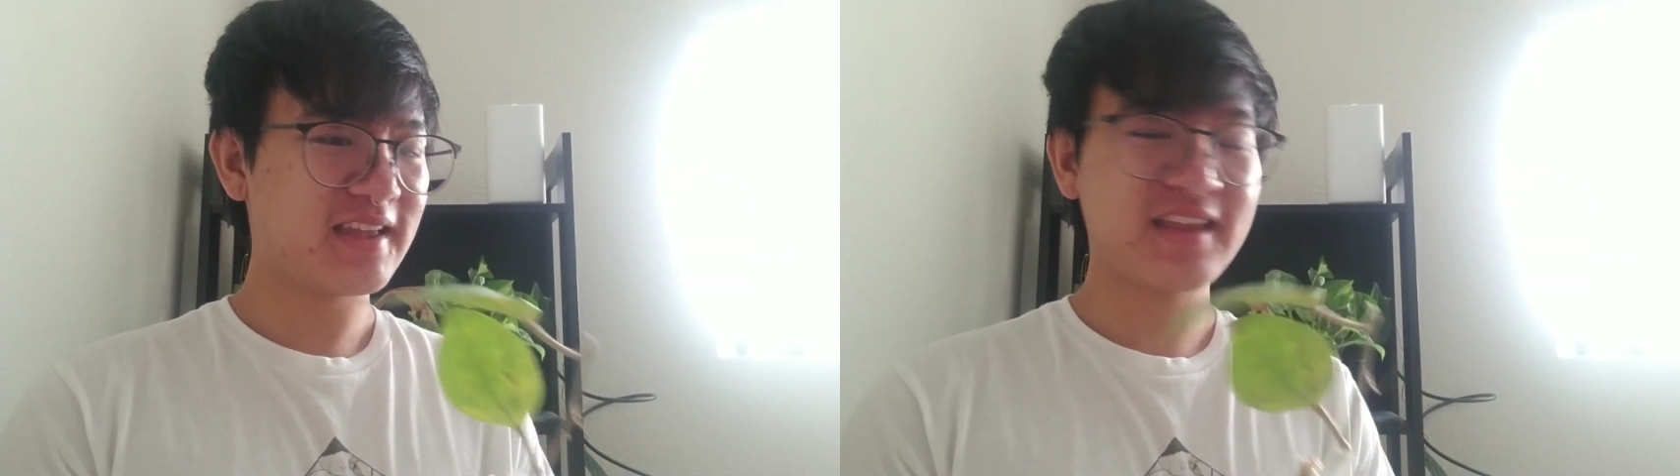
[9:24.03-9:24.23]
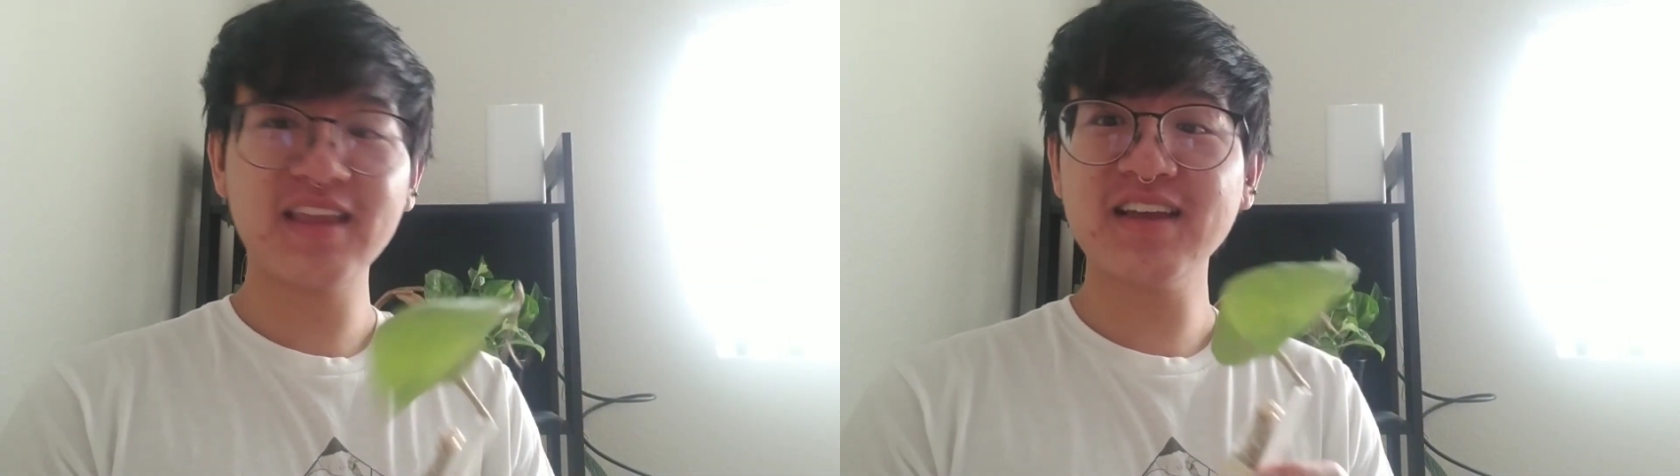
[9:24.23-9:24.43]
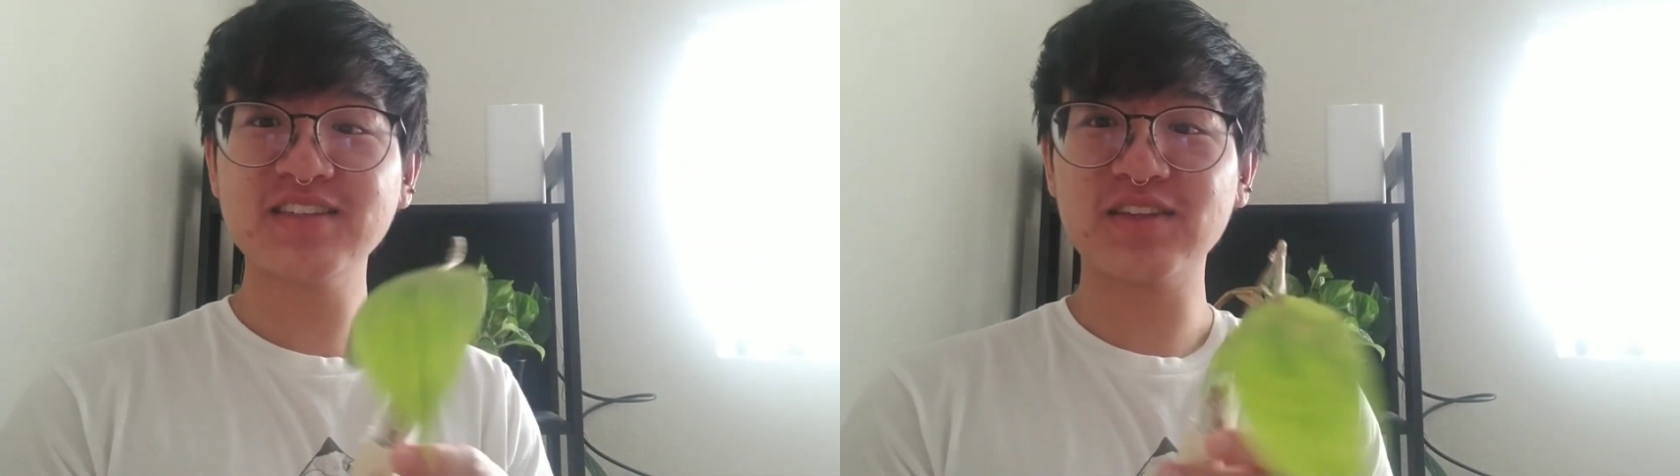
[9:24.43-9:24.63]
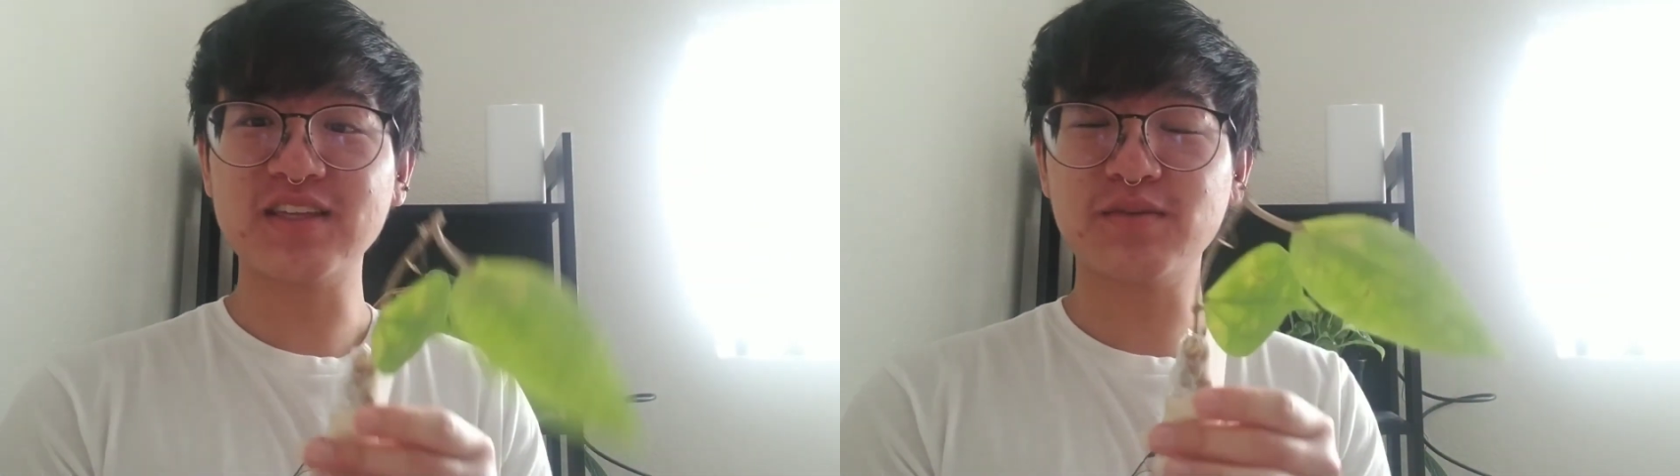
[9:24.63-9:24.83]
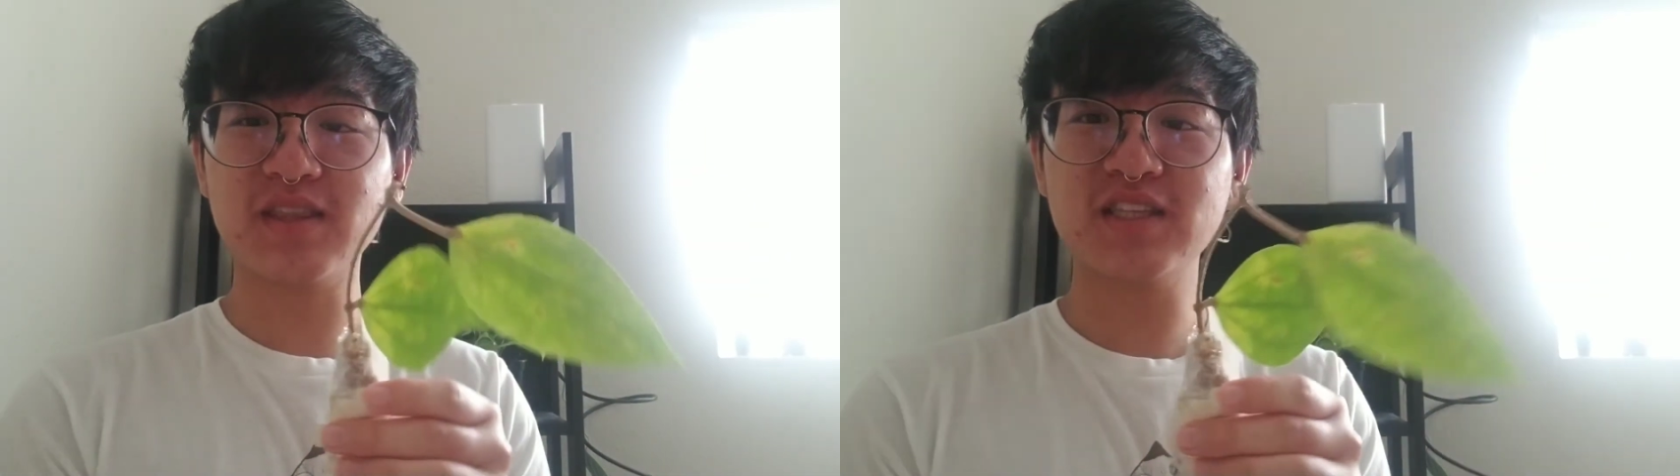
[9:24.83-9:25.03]
Yeah, so
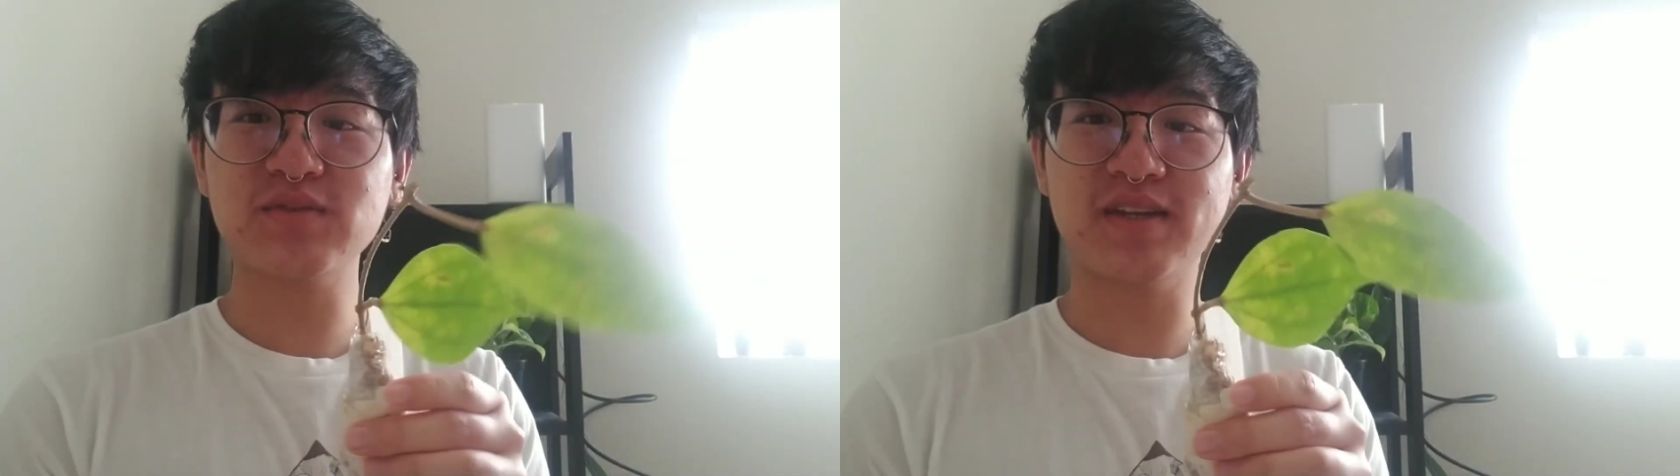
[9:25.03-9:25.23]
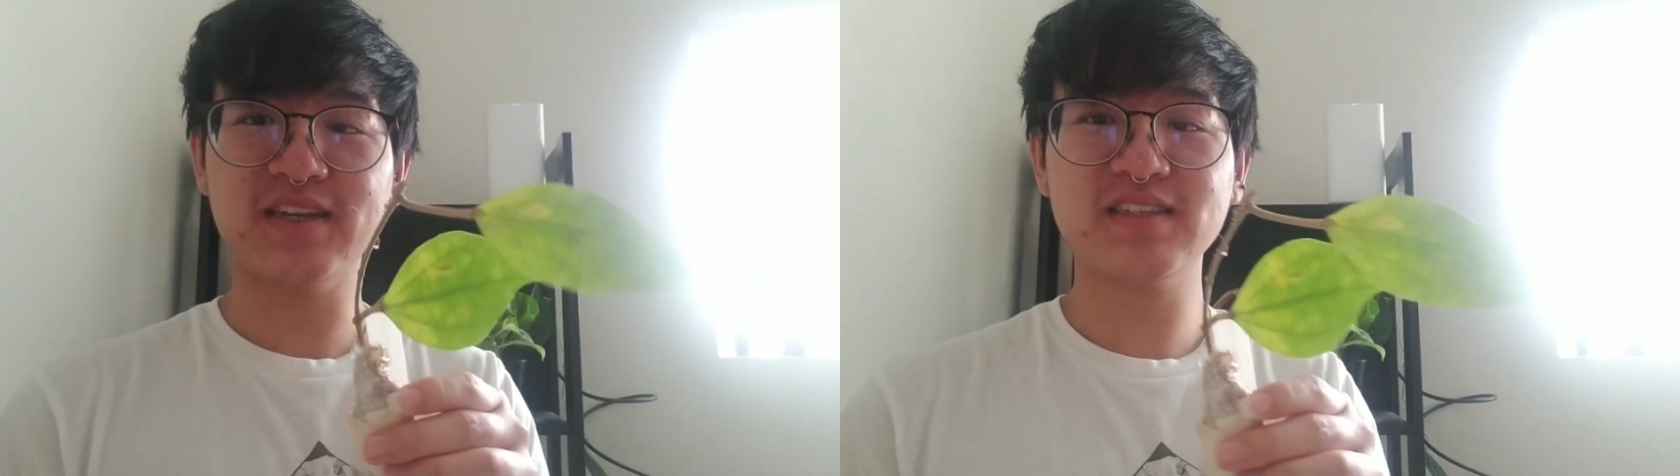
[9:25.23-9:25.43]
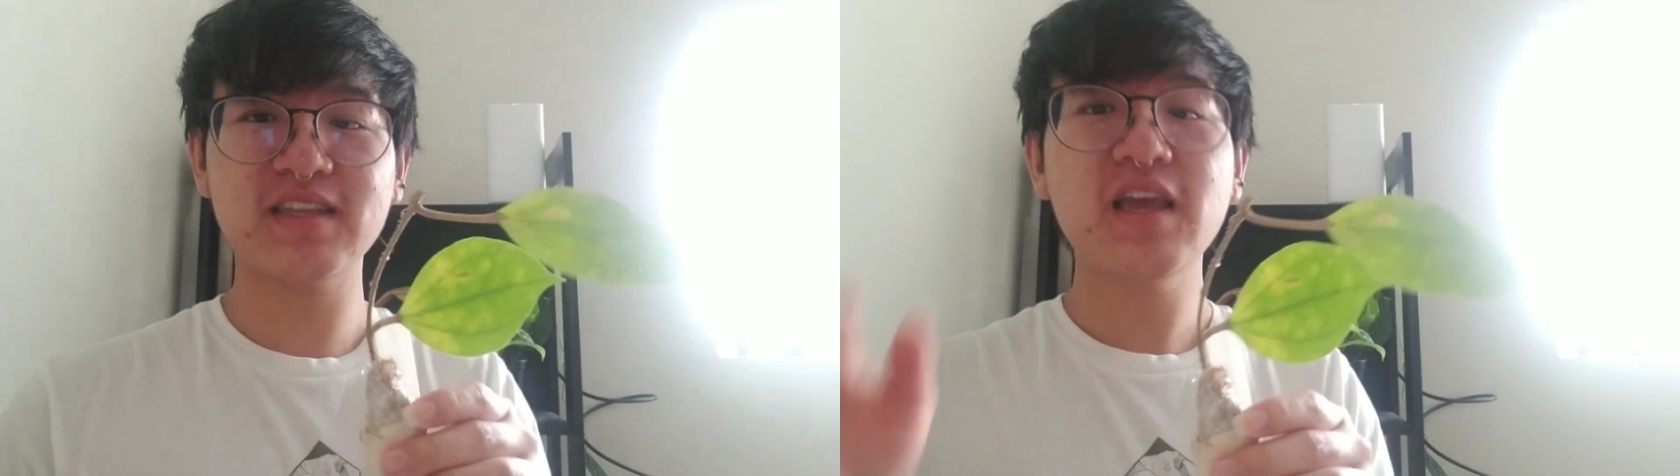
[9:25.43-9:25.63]
that's what this one is.